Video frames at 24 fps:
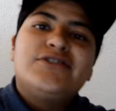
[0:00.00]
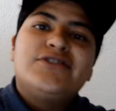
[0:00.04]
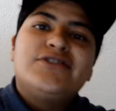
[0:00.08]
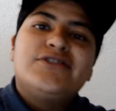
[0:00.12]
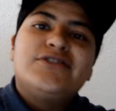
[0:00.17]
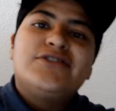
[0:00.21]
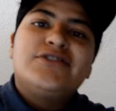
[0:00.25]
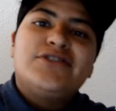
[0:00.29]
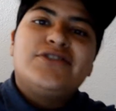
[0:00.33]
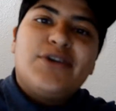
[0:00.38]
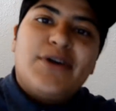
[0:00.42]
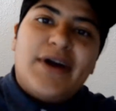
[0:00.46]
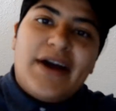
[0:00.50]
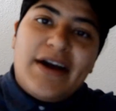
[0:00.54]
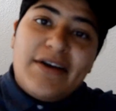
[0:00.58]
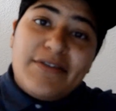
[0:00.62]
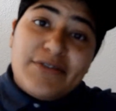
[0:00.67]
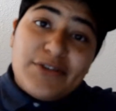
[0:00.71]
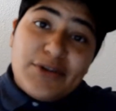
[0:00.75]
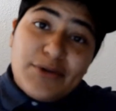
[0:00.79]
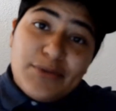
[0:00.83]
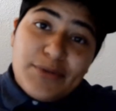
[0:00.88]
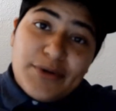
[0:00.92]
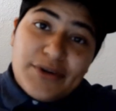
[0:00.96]
So
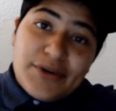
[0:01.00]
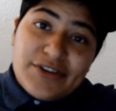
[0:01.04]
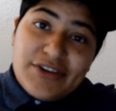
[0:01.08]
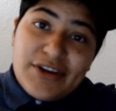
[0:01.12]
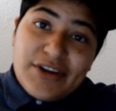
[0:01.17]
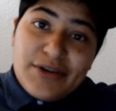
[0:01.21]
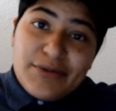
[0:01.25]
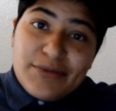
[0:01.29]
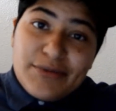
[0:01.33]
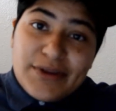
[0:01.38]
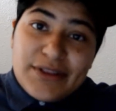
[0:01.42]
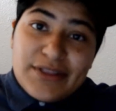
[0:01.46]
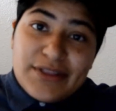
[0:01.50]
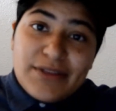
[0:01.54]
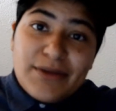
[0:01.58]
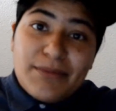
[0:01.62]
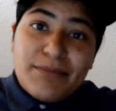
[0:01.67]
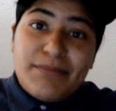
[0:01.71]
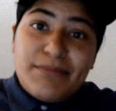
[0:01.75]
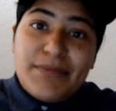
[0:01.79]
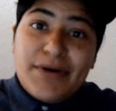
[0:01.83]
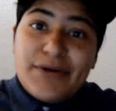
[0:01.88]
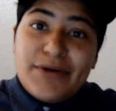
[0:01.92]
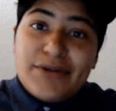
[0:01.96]
after we're done with the
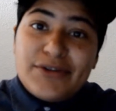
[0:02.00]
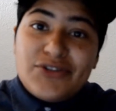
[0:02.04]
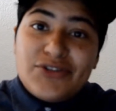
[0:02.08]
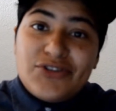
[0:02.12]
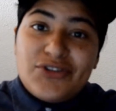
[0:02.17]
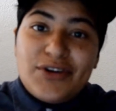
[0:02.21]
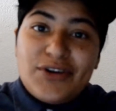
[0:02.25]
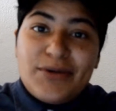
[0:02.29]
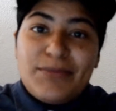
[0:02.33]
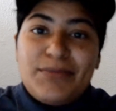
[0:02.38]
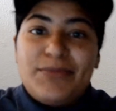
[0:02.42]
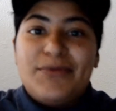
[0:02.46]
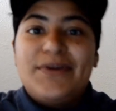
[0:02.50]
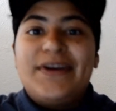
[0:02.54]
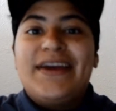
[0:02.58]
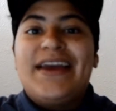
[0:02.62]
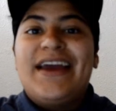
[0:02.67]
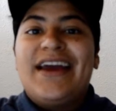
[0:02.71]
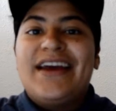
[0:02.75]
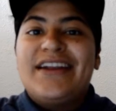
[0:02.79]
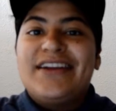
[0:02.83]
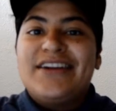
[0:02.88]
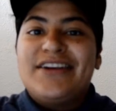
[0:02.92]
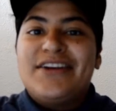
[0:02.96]
boat trip, we
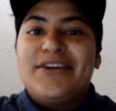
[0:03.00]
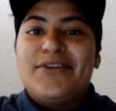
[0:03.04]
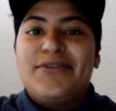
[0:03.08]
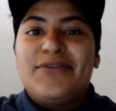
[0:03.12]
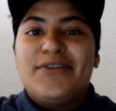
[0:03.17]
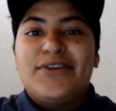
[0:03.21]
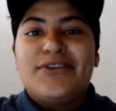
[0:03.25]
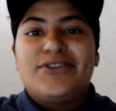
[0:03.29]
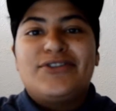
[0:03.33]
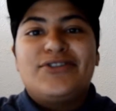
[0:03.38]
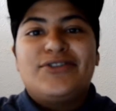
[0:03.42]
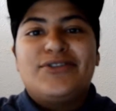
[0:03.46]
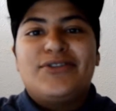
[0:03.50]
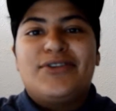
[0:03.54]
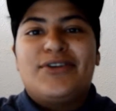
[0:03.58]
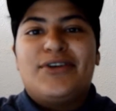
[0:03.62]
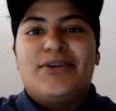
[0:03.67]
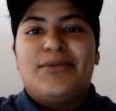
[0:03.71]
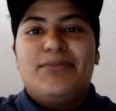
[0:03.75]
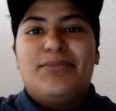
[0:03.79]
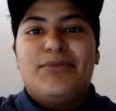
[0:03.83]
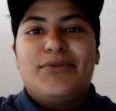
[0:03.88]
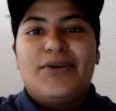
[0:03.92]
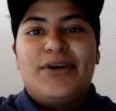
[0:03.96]
headed over to
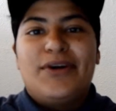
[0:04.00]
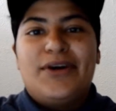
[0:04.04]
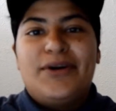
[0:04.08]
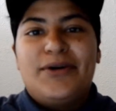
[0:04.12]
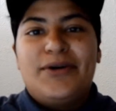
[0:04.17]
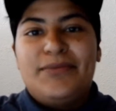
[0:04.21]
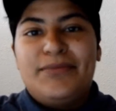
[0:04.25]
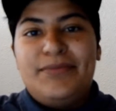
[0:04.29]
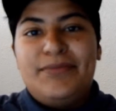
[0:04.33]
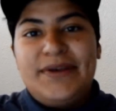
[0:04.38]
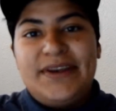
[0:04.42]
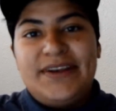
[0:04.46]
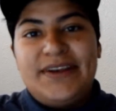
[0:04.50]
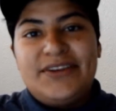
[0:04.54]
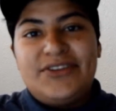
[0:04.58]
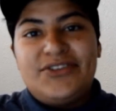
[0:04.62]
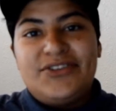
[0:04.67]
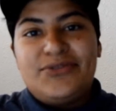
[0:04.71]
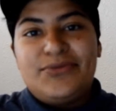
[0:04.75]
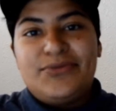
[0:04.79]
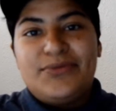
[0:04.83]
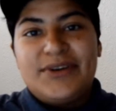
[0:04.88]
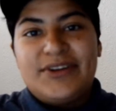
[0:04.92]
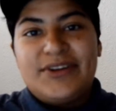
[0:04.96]
Cabrillo
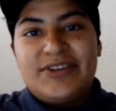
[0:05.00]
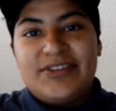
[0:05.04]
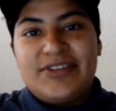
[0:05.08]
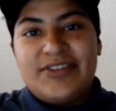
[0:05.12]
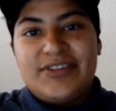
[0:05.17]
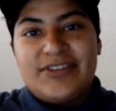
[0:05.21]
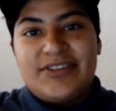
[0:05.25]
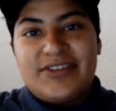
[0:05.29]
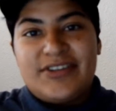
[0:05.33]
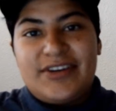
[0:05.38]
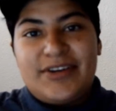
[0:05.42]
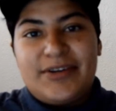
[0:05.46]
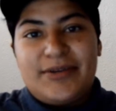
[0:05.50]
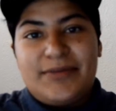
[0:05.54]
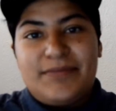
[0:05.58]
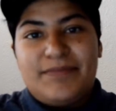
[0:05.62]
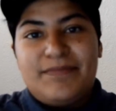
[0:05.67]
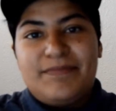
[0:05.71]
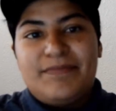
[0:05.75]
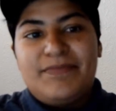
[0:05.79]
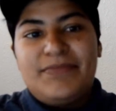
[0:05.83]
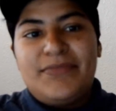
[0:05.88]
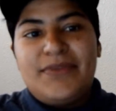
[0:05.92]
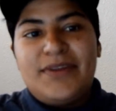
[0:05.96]
Beach, which is a
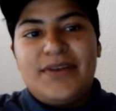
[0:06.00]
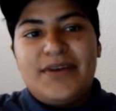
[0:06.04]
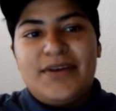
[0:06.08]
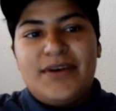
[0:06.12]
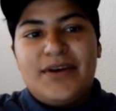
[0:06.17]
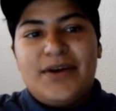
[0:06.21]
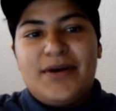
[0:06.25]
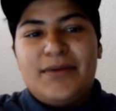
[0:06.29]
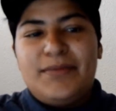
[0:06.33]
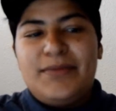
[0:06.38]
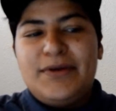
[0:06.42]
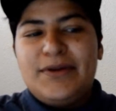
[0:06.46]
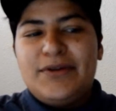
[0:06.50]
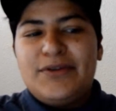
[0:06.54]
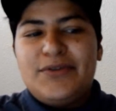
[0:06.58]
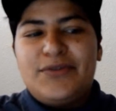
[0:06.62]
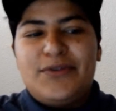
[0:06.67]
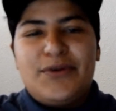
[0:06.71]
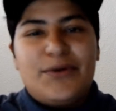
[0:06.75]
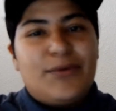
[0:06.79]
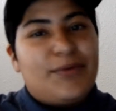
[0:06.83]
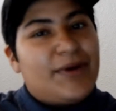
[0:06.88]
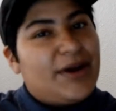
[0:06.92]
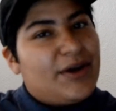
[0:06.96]

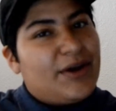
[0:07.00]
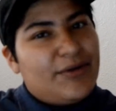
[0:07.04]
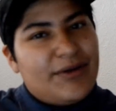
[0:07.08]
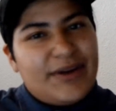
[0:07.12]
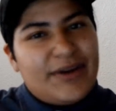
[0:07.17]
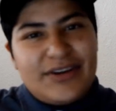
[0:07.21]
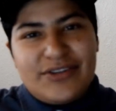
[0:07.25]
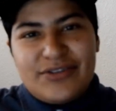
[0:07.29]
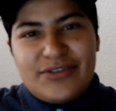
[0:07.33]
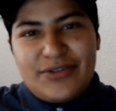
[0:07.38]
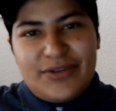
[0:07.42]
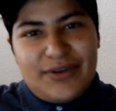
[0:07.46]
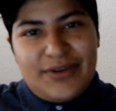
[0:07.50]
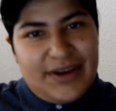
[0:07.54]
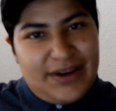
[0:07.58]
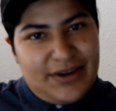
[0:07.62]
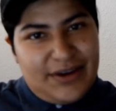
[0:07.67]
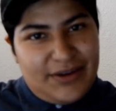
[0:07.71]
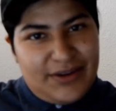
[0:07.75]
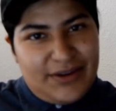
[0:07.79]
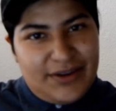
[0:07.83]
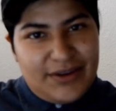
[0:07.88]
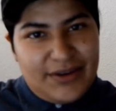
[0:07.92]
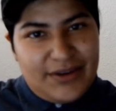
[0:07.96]
beautiful recreational
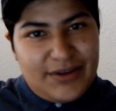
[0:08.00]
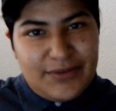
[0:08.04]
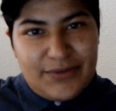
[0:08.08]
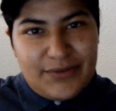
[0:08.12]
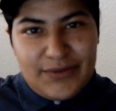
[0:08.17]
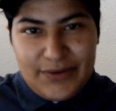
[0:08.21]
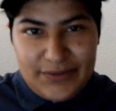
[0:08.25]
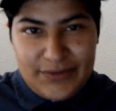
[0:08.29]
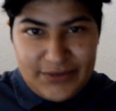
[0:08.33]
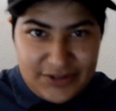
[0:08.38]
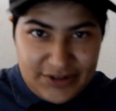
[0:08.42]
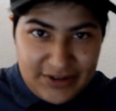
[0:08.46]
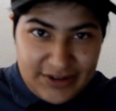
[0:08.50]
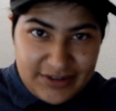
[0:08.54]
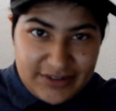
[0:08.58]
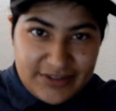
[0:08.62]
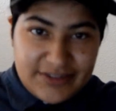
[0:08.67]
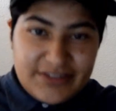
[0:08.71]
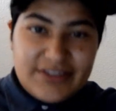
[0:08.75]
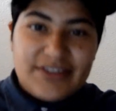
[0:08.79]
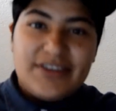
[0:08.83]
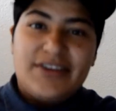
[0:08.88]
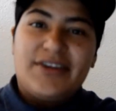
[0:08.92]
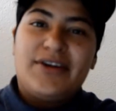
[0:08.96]
area. If you have a
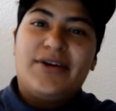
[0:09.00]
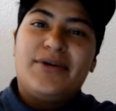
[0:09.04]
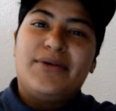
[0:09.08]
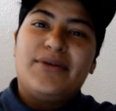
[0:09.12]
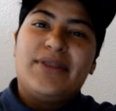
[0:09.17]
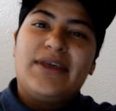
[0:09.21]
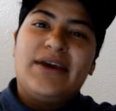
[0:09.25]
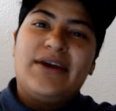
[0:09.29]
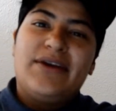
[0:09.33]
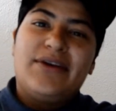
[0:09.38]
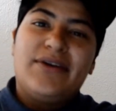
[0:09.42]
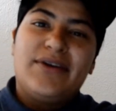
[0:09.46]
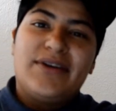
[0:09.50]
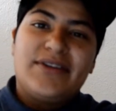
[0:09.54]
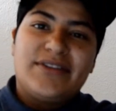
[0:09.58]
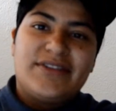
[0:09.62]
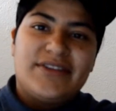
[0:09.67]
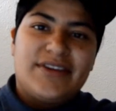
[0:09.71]
chance to go there, it's